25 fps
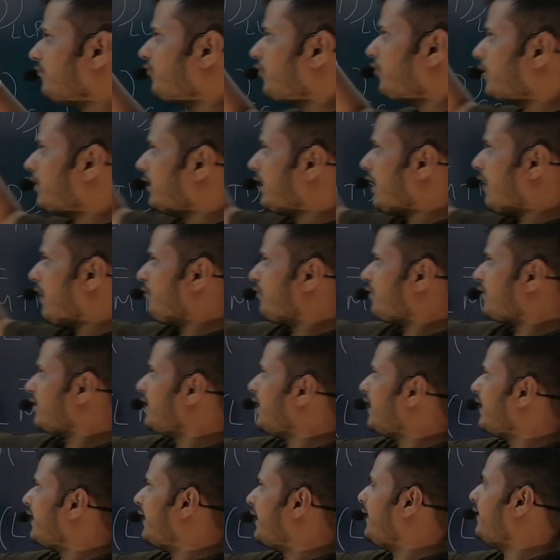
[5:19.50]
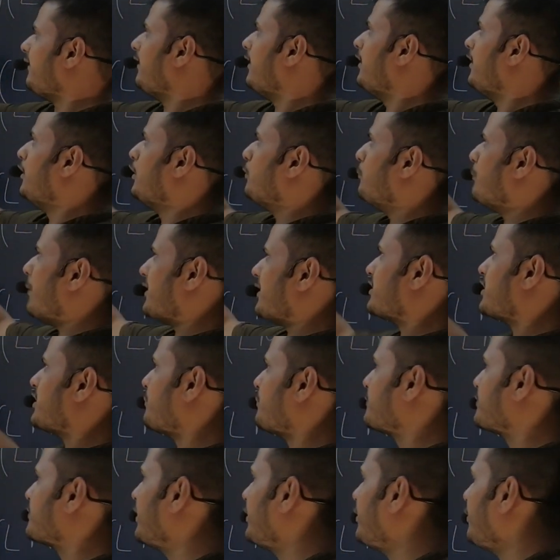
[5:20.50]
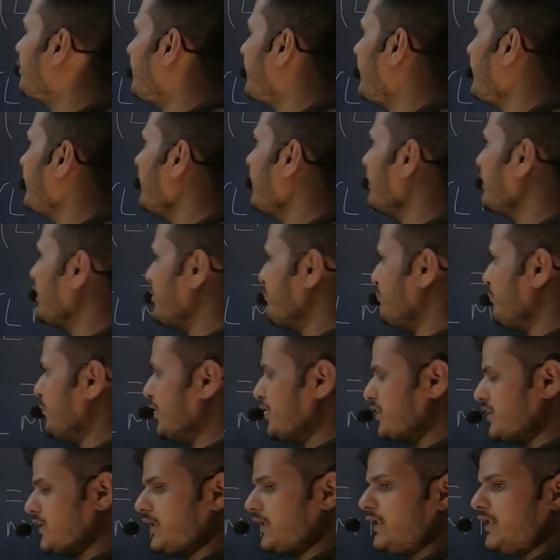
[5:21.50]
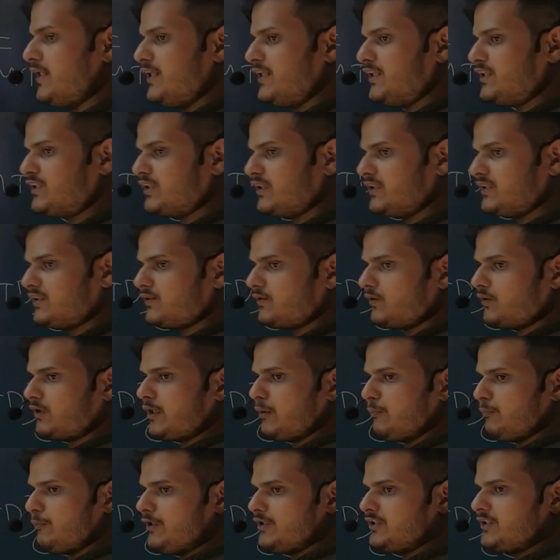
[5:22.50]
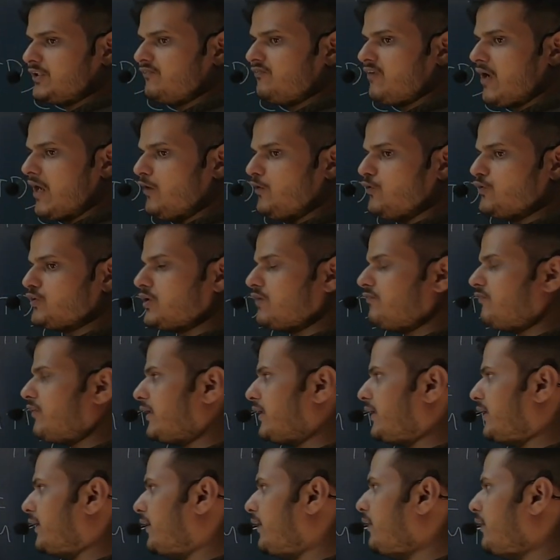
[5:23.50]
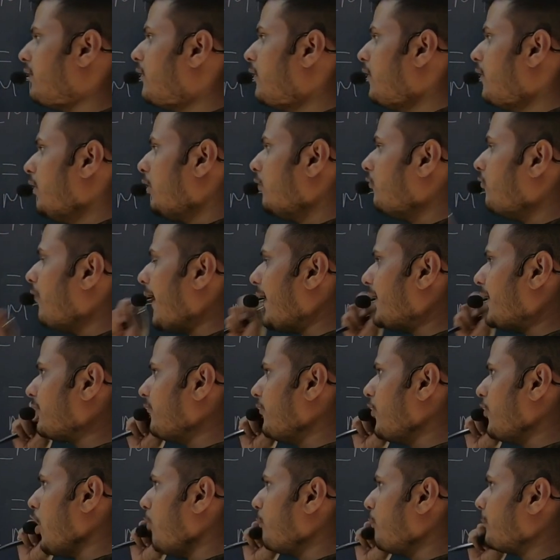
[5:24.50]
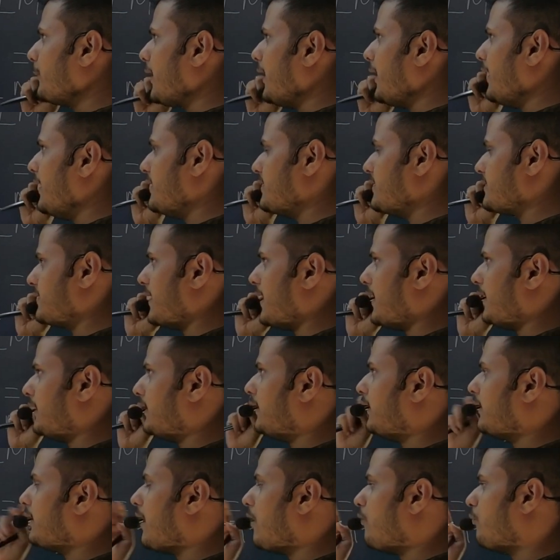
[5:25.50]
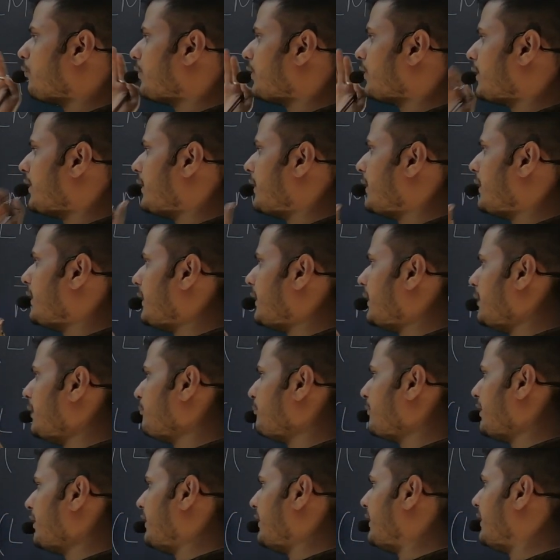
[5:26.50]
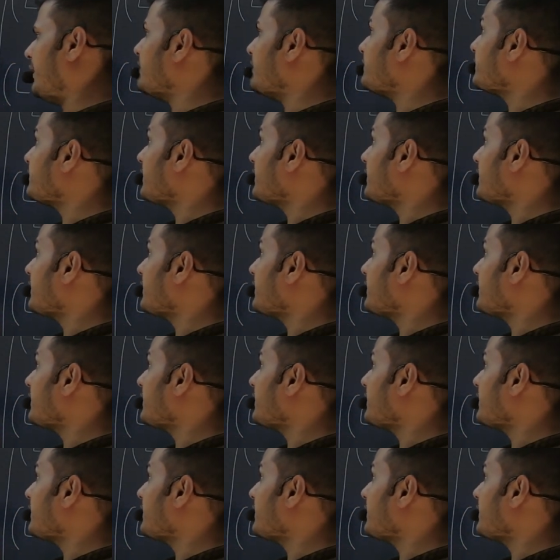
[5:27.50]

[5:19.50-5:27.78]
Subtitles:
a counter current, by substituting the temperature conditions or temperature values over there, what we obtained is that the counter current LMTD is